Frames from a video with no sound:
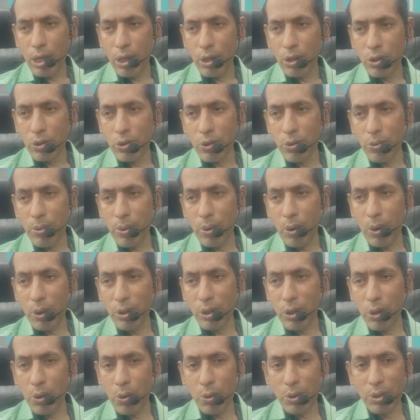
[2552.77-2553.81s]
So because
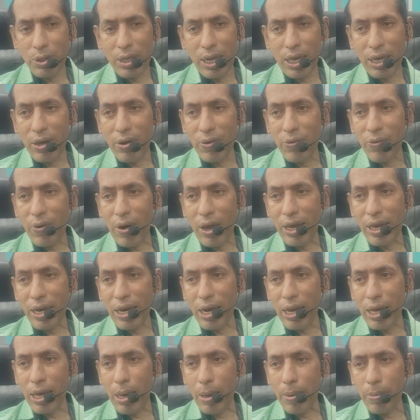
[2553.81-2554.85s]
it looks like a
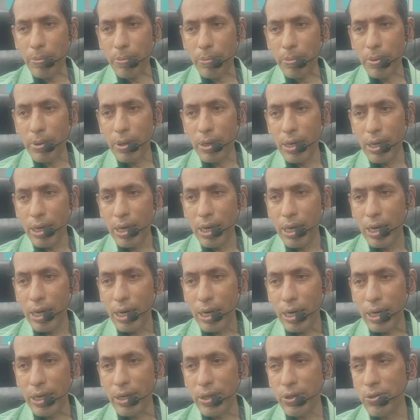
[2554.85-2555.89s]
wine cup,
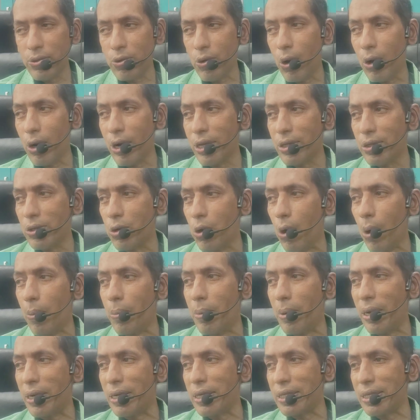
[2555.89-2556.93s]
it is called as
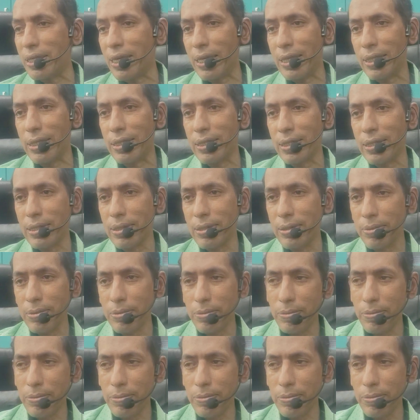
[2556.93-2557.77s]
goblet cells.